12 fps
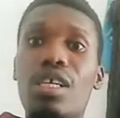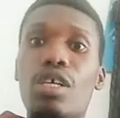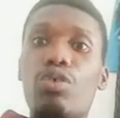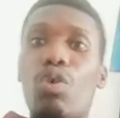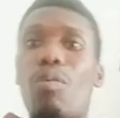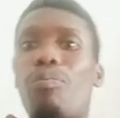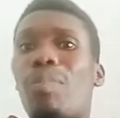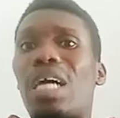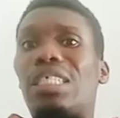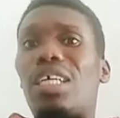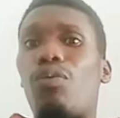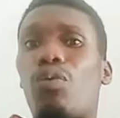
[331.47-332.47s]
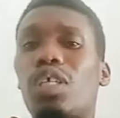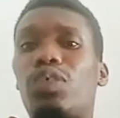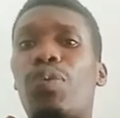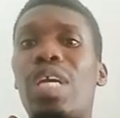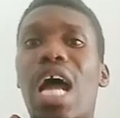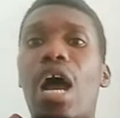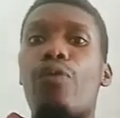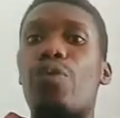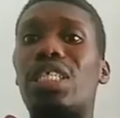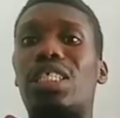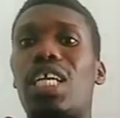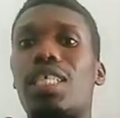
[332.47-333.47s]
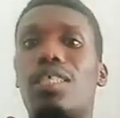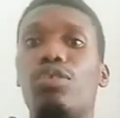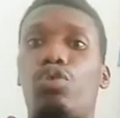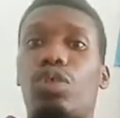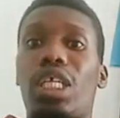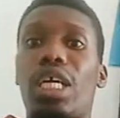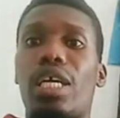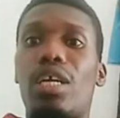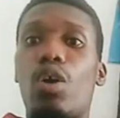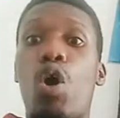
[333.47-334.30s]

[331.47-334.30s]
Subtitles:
No matter what we are witnessing today,